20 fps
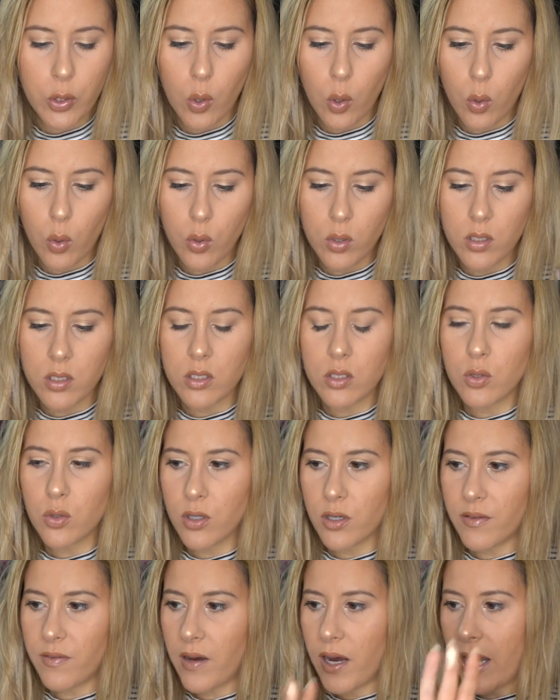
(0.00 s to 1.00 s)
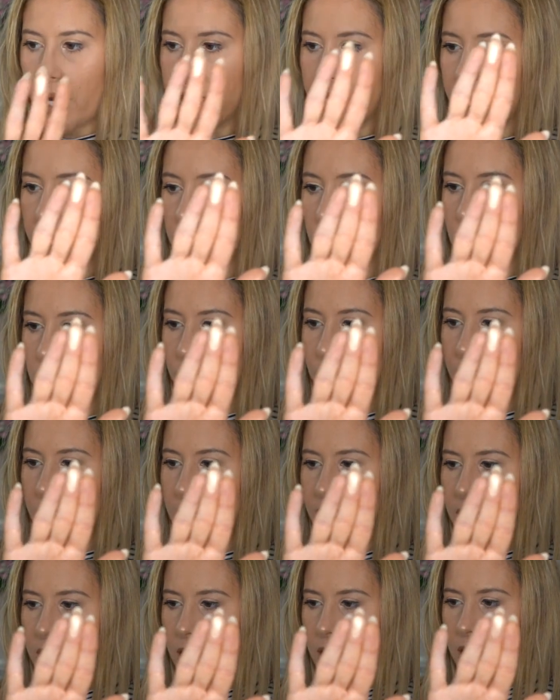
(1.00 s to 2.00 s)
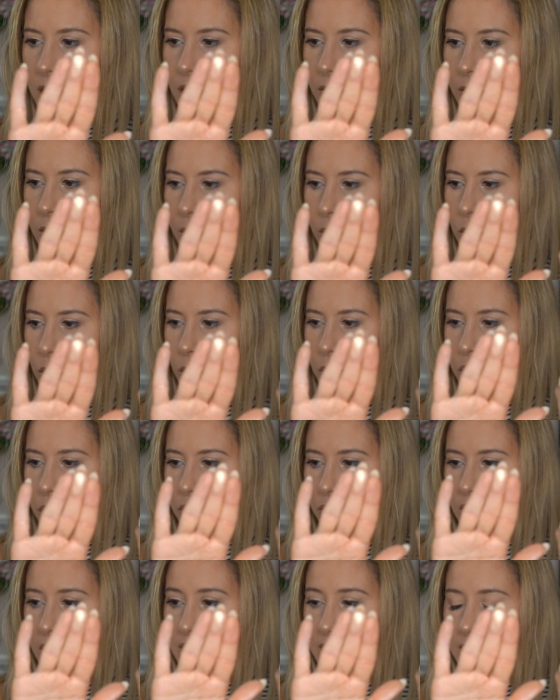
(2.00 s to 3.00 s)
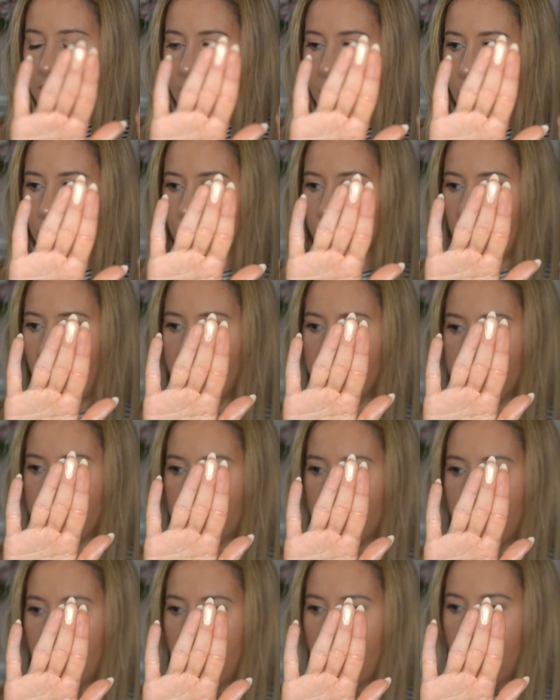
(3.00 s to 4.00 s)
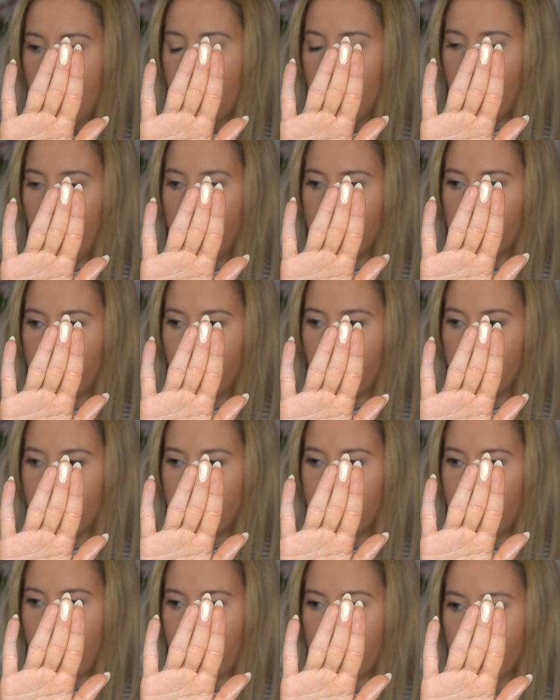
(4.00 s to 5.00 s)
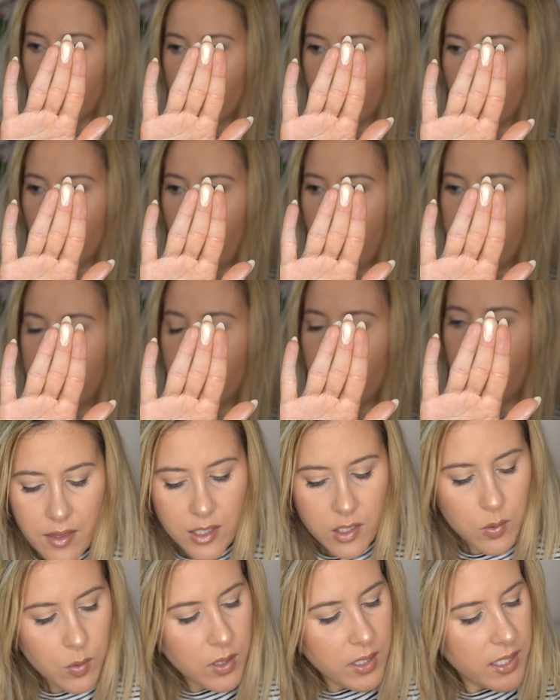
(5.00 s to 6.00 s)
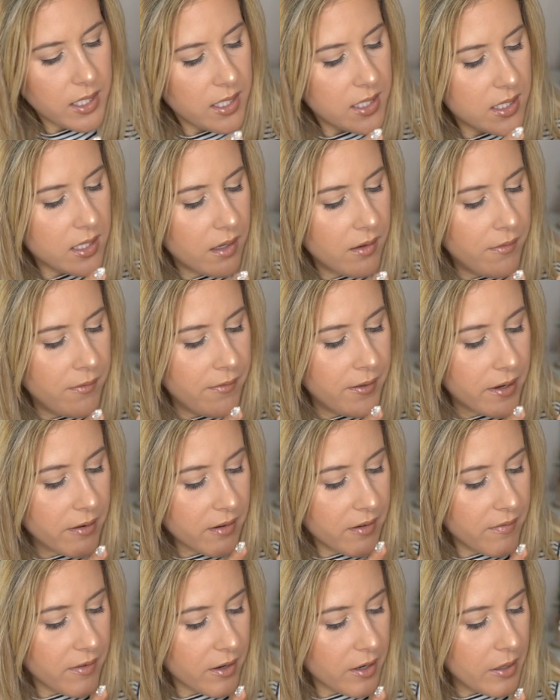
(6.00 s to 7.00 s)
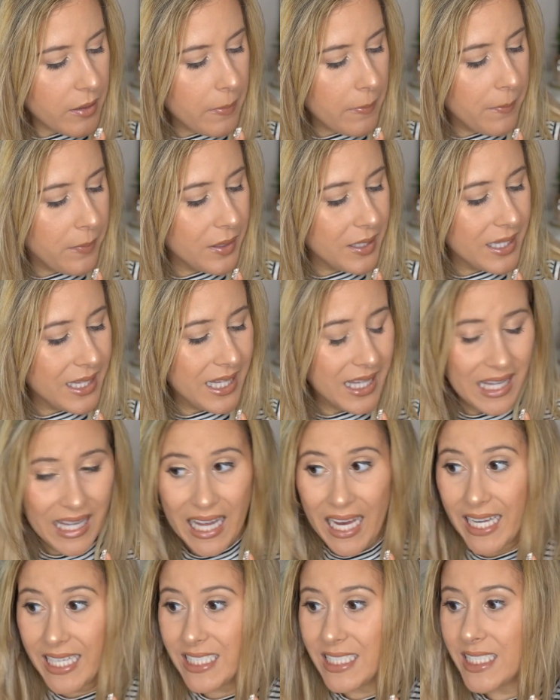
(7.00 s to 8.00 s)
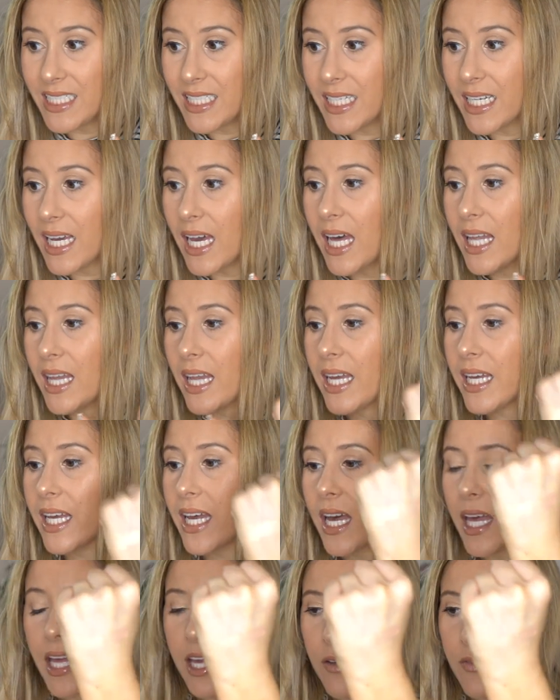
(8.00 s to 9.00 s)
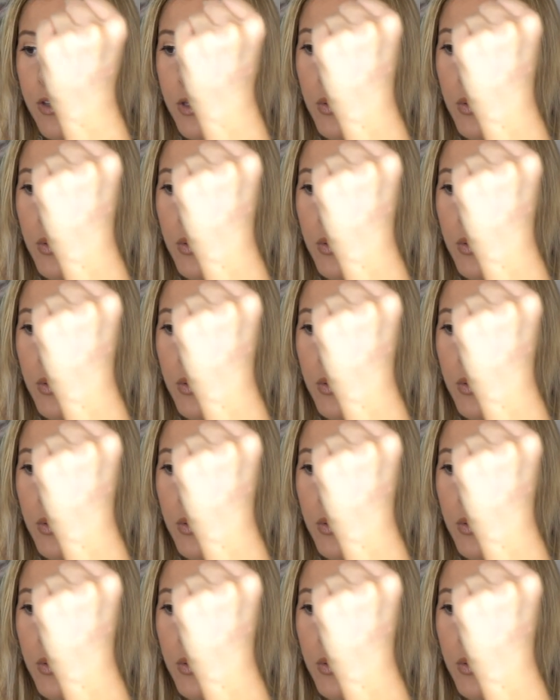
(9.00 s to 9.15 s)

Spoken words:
gold sort of highlighter, so it is a little bit more pressed than the rest. As far as texture wise, this one is very, very blinding. Like if